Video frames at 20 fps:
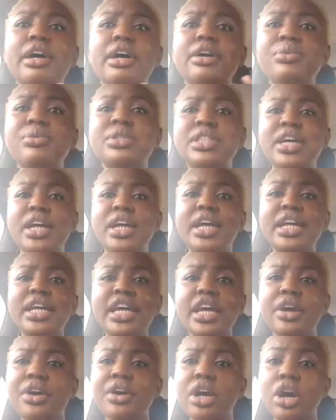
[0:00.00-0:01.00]
we started
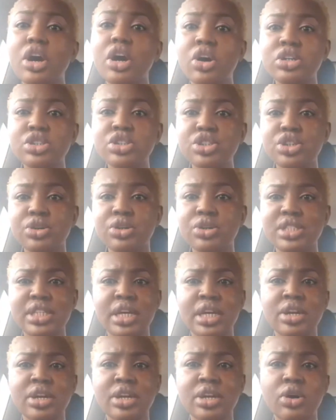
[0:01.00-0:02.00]
hearing gunshots
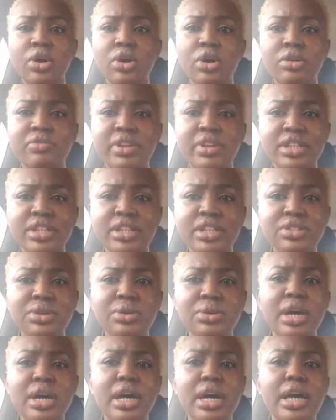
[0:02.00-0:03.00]
and all of that.
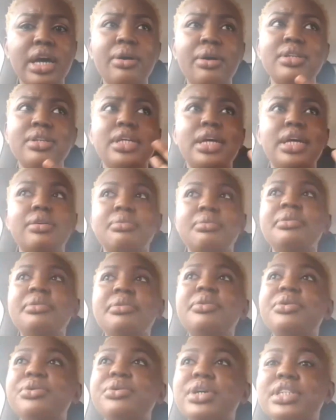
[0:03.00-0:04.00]
So I was like,
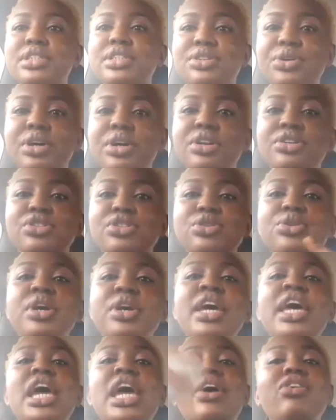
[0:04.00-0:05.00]
man, what is going on?
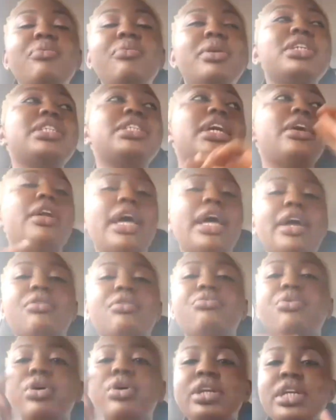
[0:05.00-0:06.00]
So everybody started
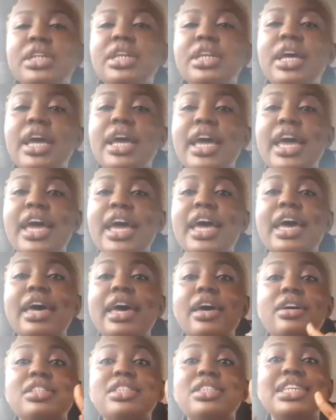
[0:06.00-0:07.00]
like running
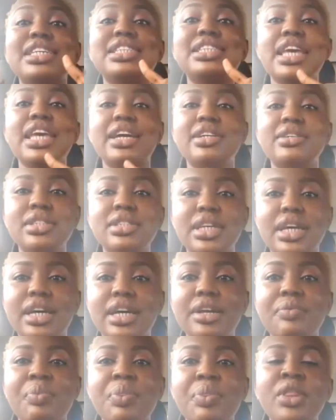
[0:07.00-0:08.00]
helter skelter.
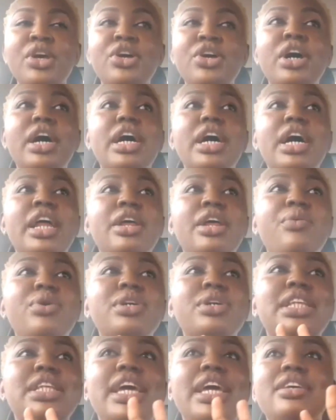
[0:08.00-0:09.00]
And it
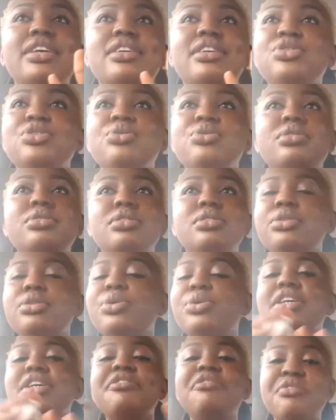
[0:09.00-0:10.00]
was like, it
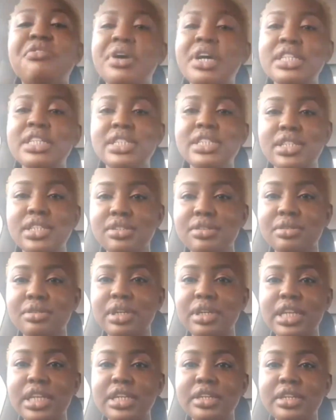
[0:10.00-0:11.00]
was a frenzy
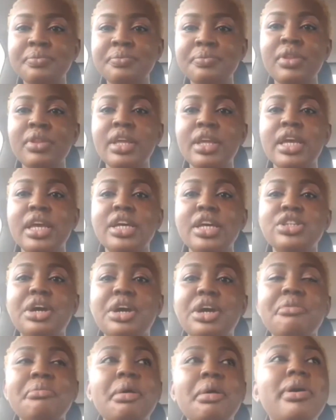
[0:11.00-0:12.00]
really. So
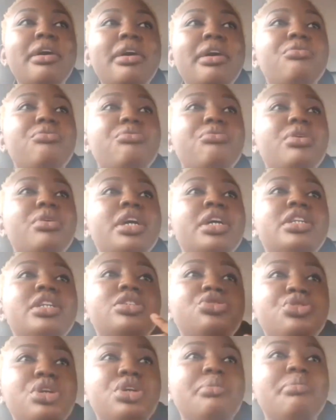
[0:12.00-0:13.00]
I remember in
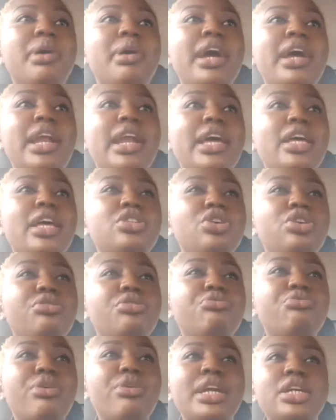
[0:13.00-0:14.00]
the dream, I like sort
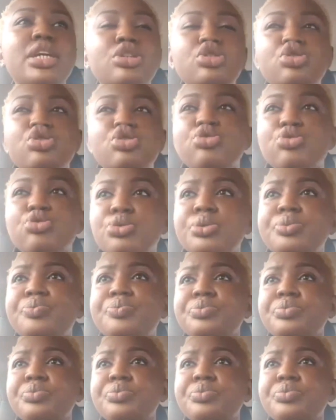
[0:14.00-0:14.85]
of ran into